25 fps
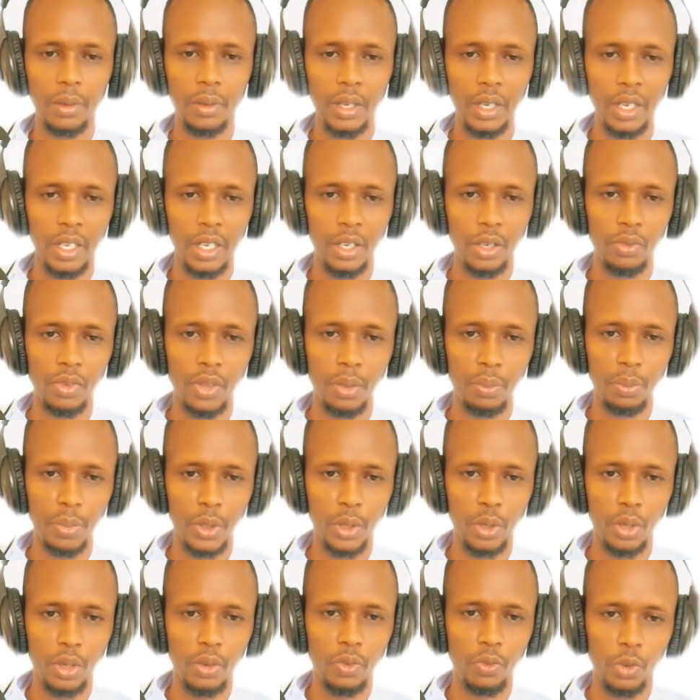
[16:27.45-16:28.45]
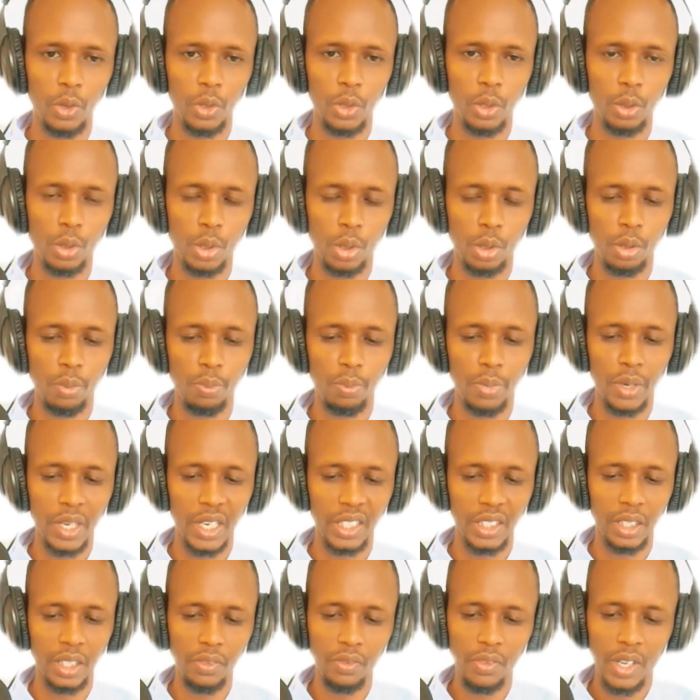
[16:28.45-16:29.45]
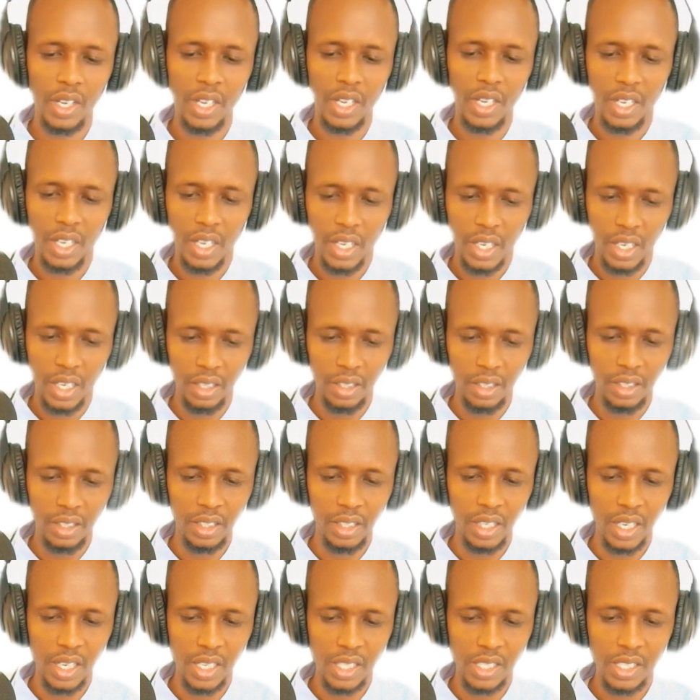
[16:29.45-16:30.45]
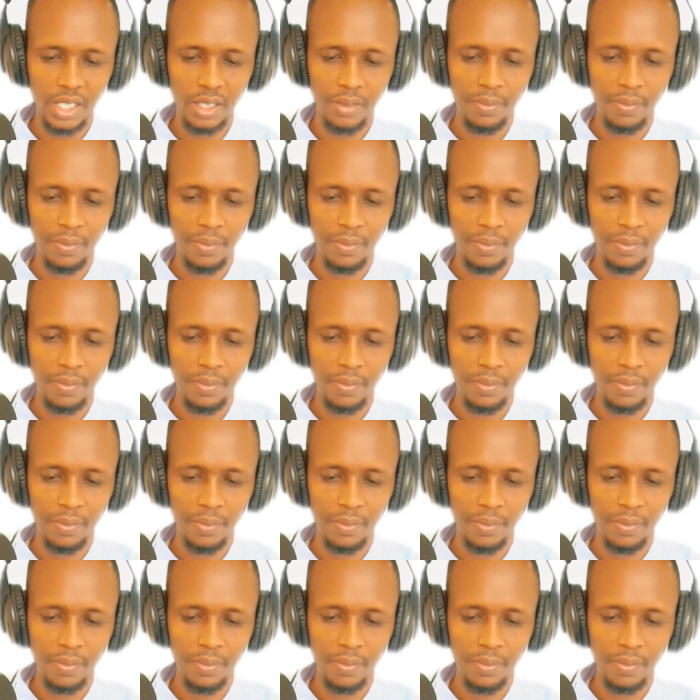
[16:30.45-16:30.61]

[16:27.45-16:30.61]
end of the period for those comparative years.